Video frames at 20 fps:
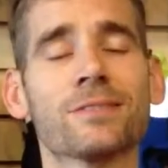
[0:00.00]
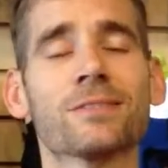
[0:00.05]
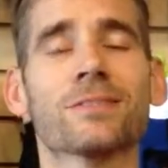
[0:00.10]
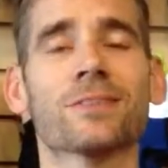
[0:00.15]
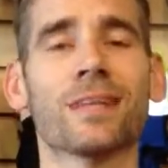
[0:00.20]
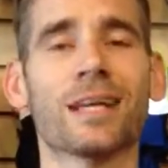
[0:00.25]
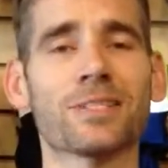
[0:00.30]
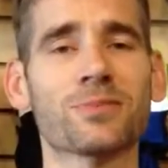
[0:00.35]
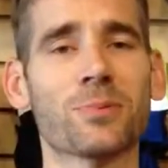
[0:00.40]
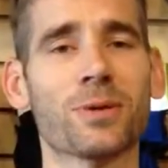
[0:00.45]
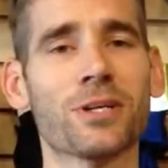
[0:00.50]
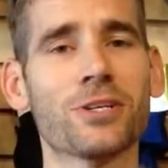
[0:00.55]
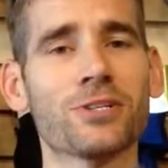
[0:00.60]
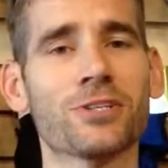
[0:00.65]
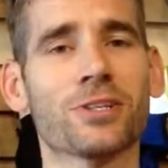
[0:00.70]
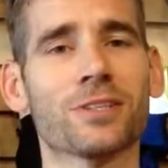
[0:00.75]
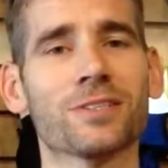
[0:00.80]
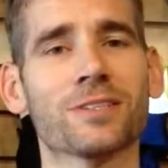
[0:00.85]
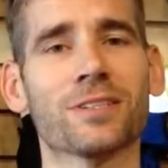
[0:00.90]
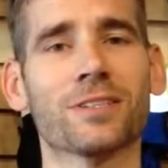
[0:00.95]
So that's why you
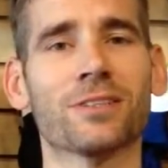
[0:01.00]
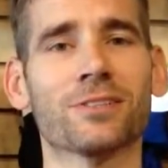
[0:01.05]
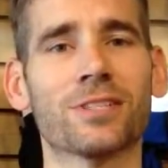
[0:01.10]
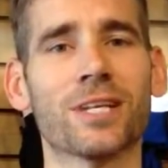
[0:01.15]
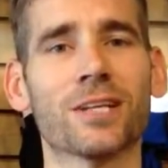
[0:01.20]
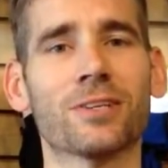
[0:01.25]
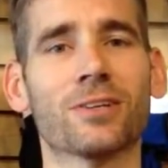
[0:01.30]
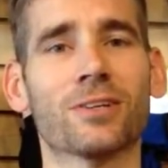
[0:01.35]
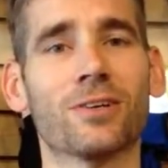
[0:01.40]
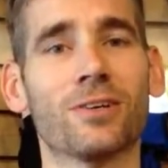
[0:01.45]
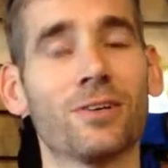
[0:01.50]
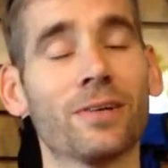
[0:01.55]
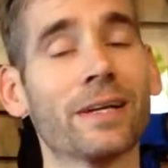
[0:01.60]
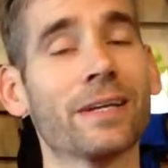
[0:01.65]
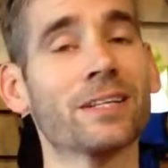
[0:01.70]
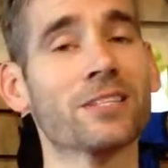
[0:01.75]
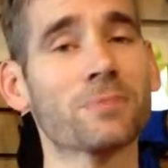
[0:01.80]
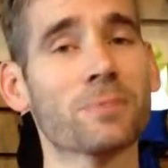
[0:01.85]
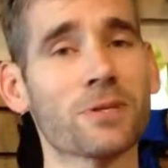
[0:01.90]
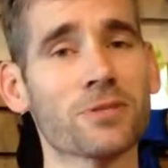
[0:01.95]
should consider technical
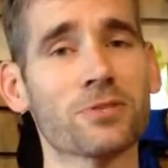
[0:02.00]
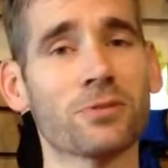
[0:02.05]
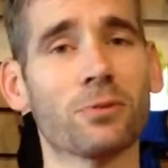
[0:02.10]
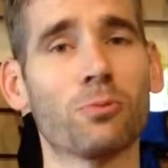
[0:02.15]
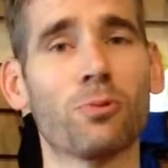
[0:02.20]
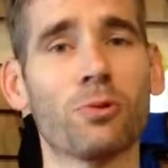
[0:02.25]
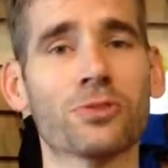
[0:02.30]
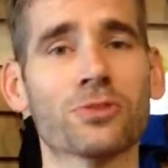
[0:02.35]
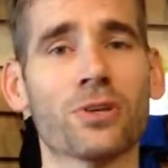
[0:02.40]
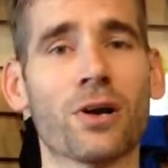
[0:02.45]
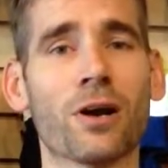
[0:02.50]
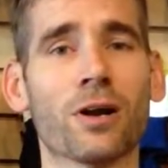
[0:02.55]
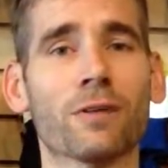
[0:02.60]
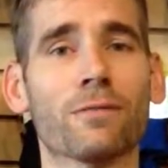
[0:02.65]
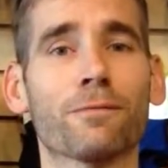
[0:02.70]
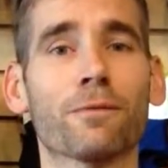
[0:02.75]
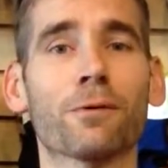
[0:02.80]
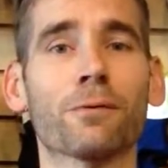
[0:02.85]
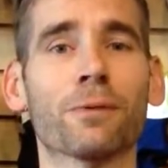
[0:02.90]
and especially wool sock